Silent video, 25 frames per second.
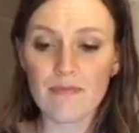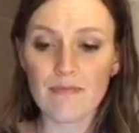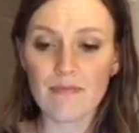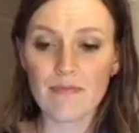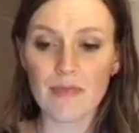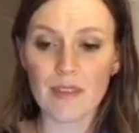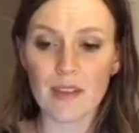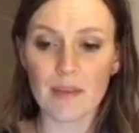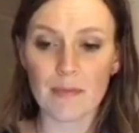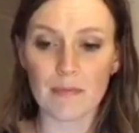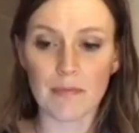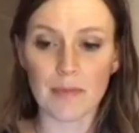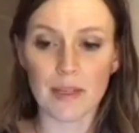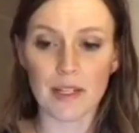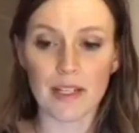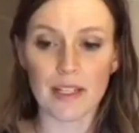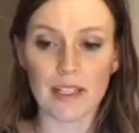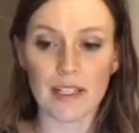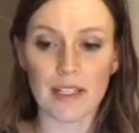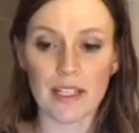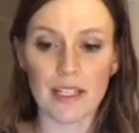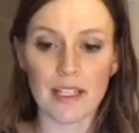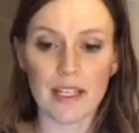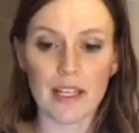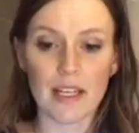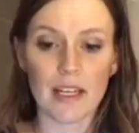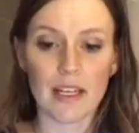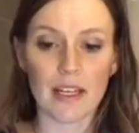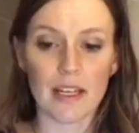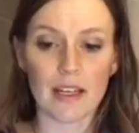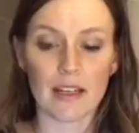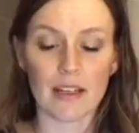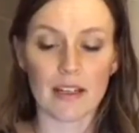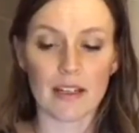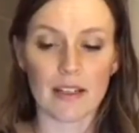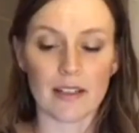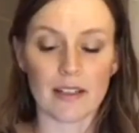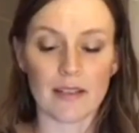But
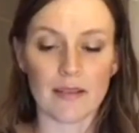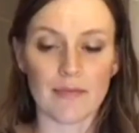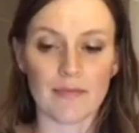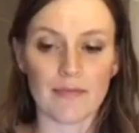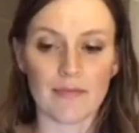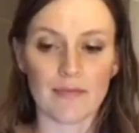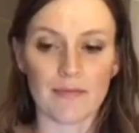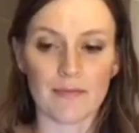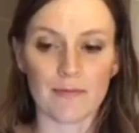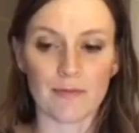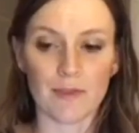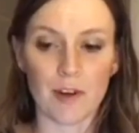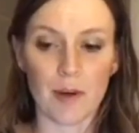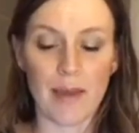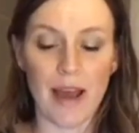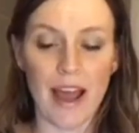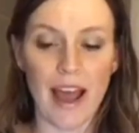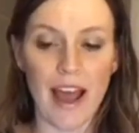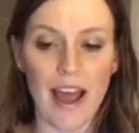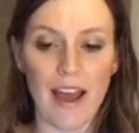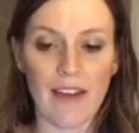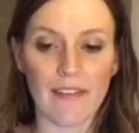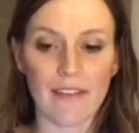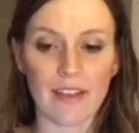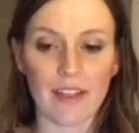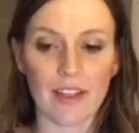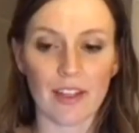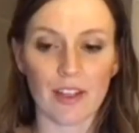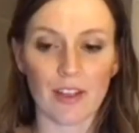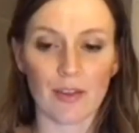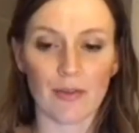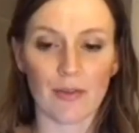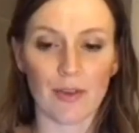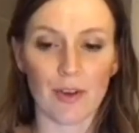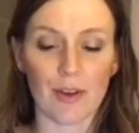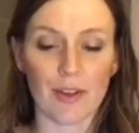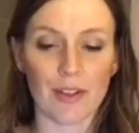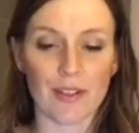from having your
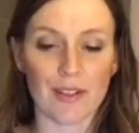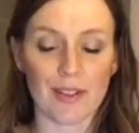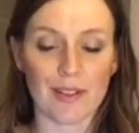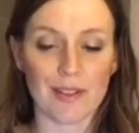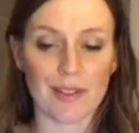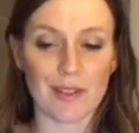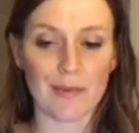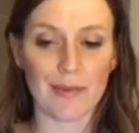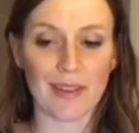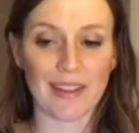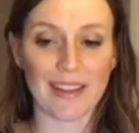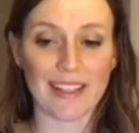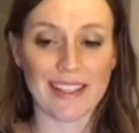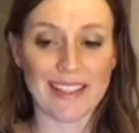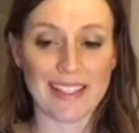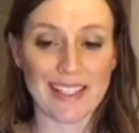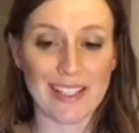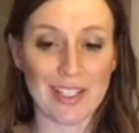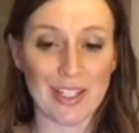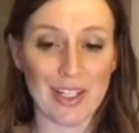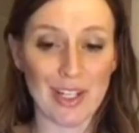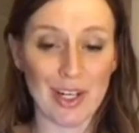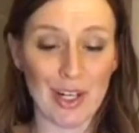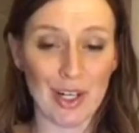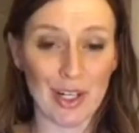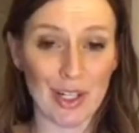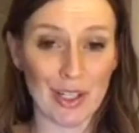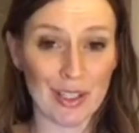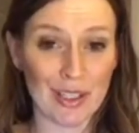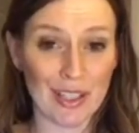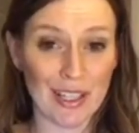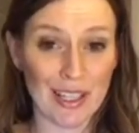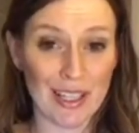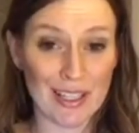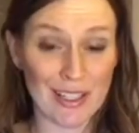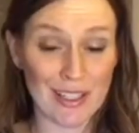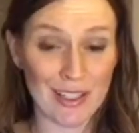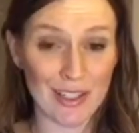focus on something that's
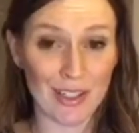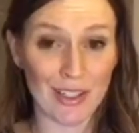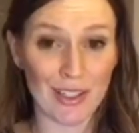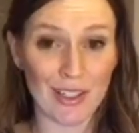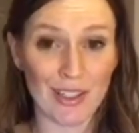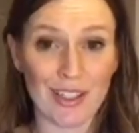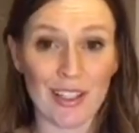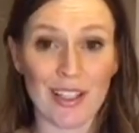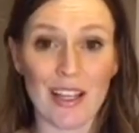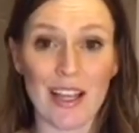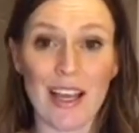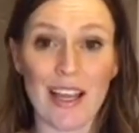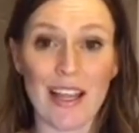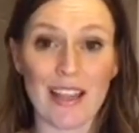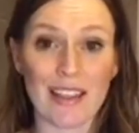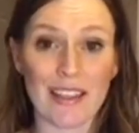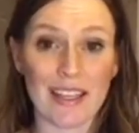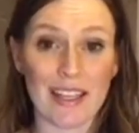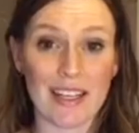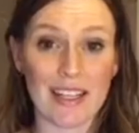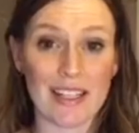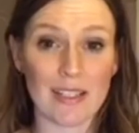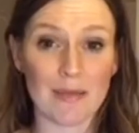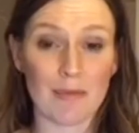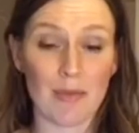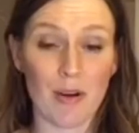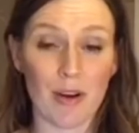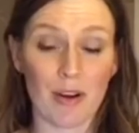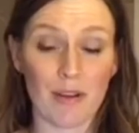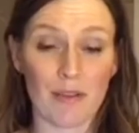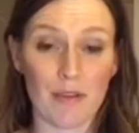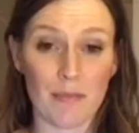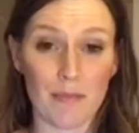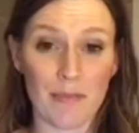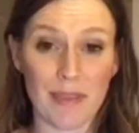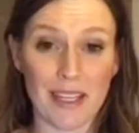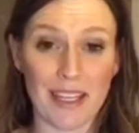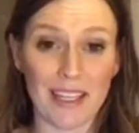eternal, that is part of a
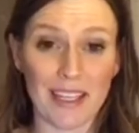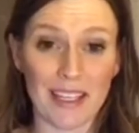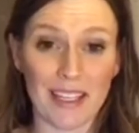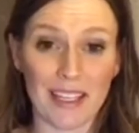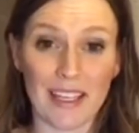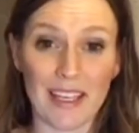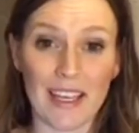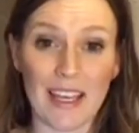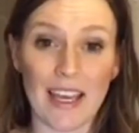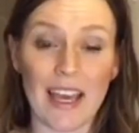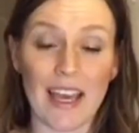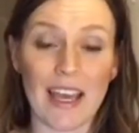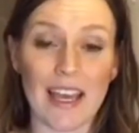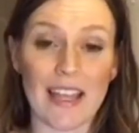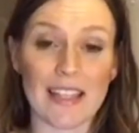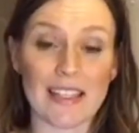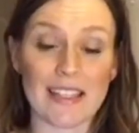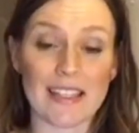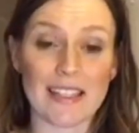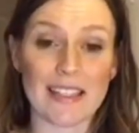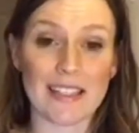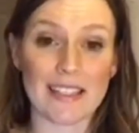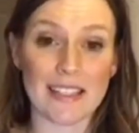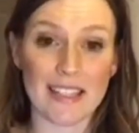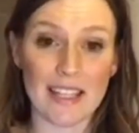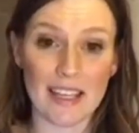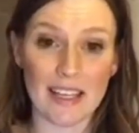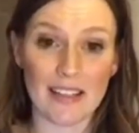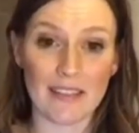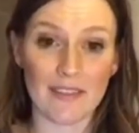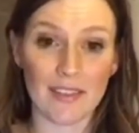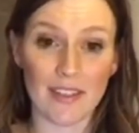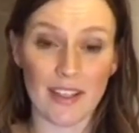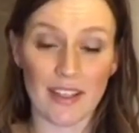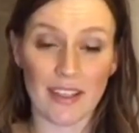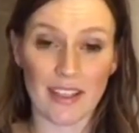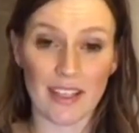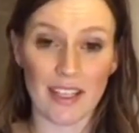being, instead of
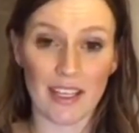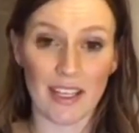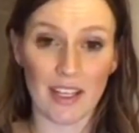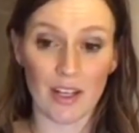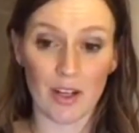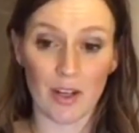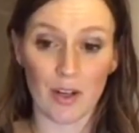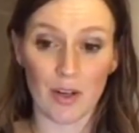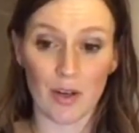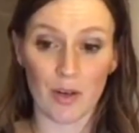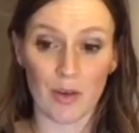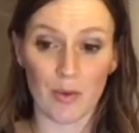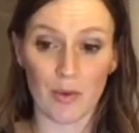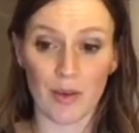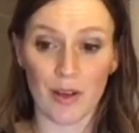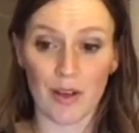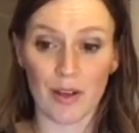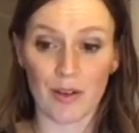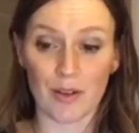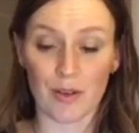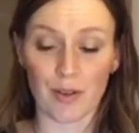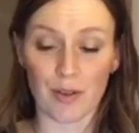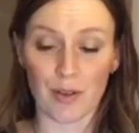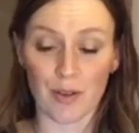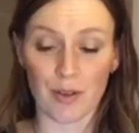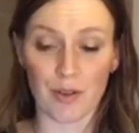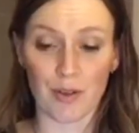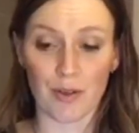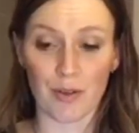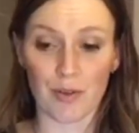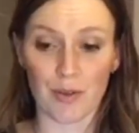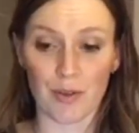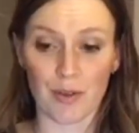a thing or what or who,